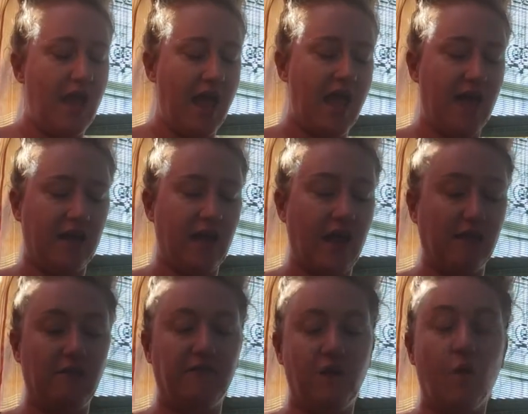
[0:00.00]
and I
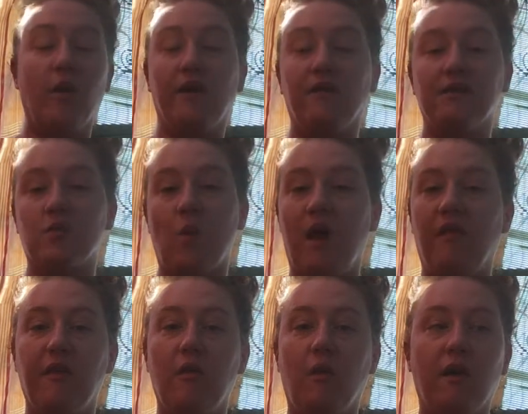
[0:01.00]
love the oil as well.
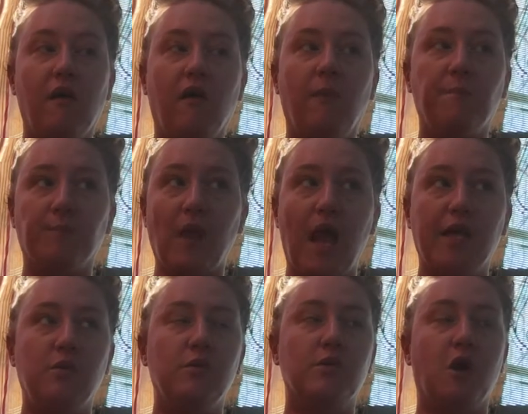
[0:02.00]
The oil I
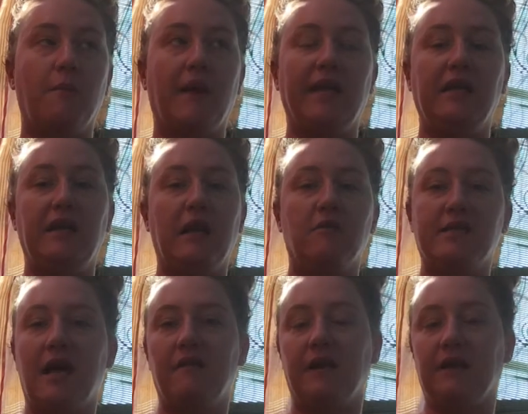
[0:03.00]
used on my knee, I was
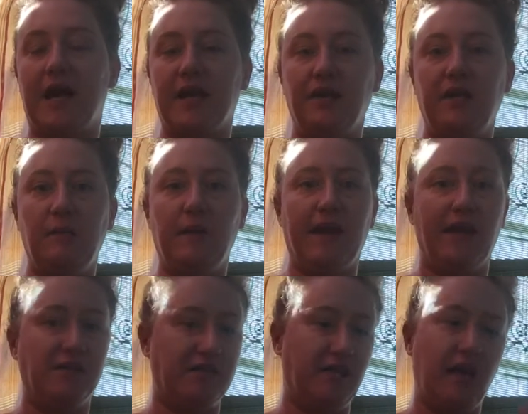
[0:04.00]
having a lot of knee
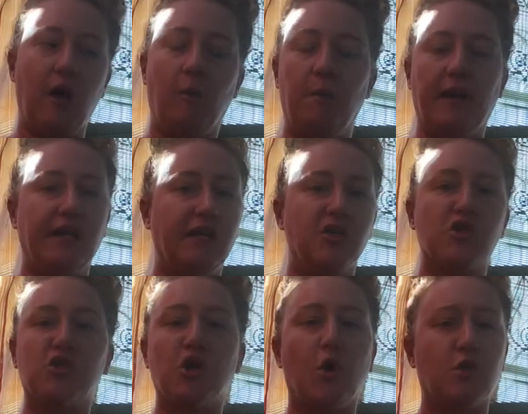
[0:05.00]
pains, and it helped my knee
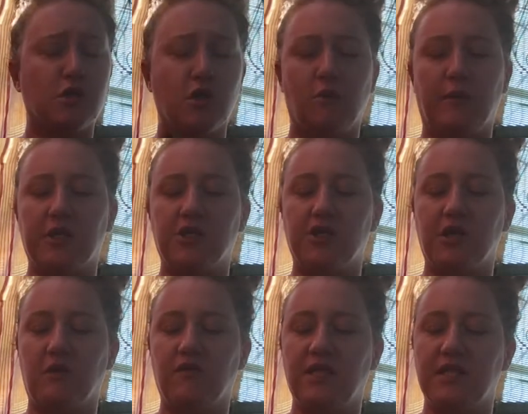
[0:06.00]
so much.
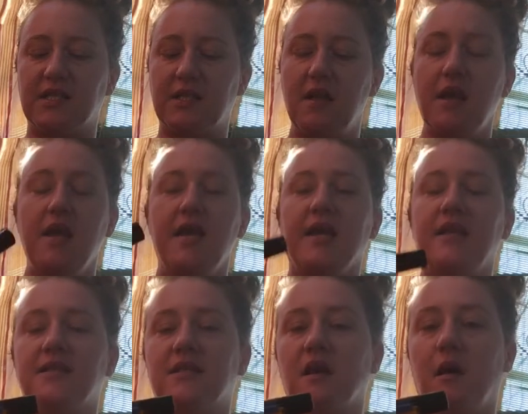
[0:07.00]
So this
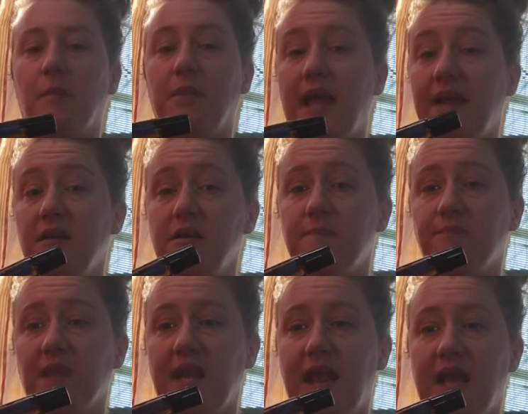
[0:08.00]
is the blend.
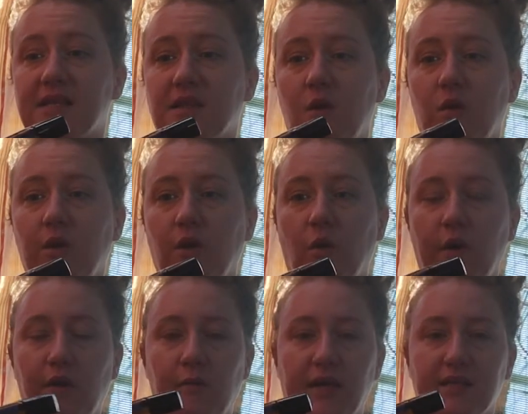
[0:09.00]
It has coconut
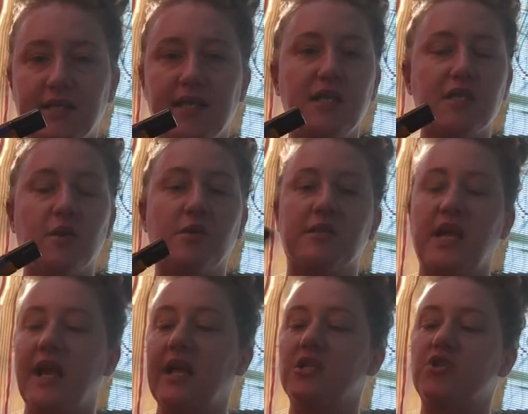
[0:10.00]
oil mixed in it, so it's
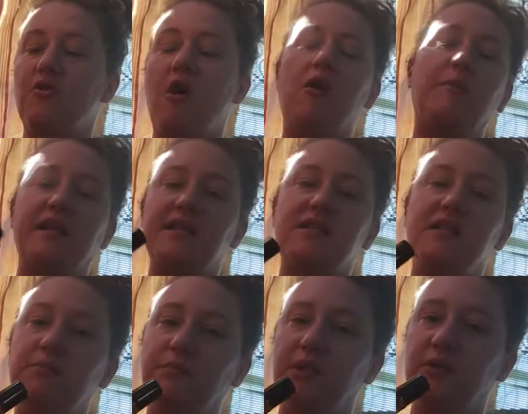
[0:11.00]
not as strong, but it's
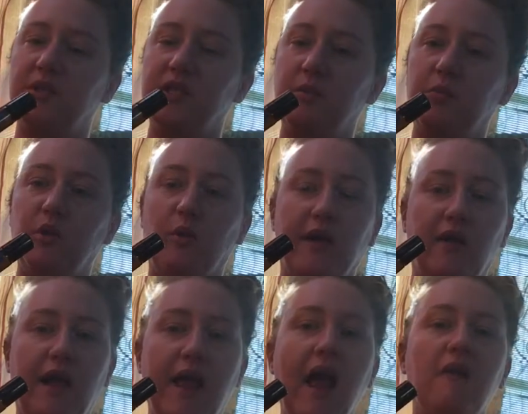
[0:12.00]
Deep Blue, the Deep Blue oil.
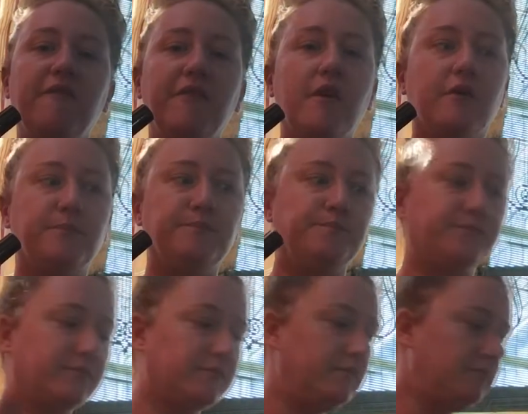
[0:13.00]
I have
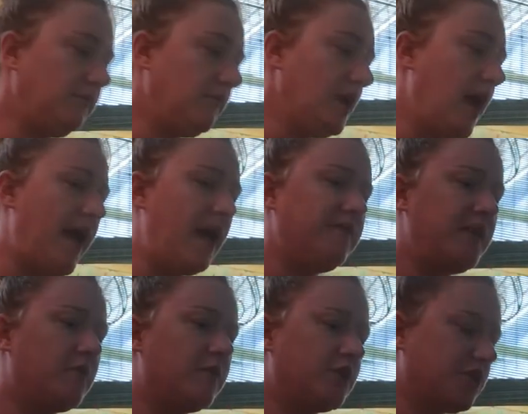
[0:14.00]
the
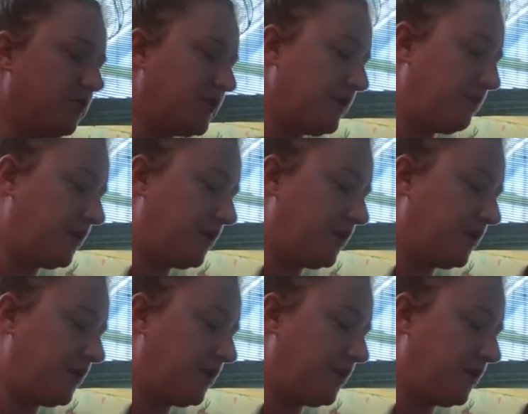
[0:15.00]
original Deep